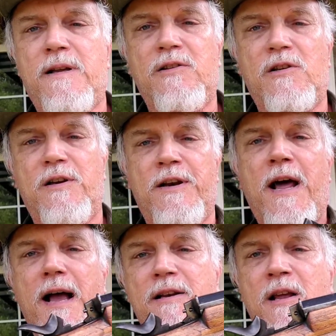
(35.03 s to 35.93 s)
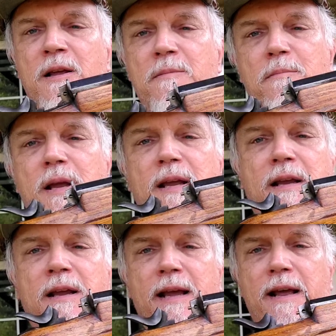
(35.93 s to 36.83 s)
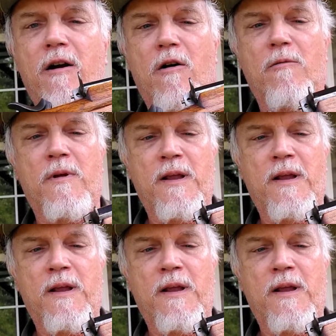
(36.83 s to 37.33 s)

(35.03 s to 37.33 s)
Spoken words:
it's not big at all.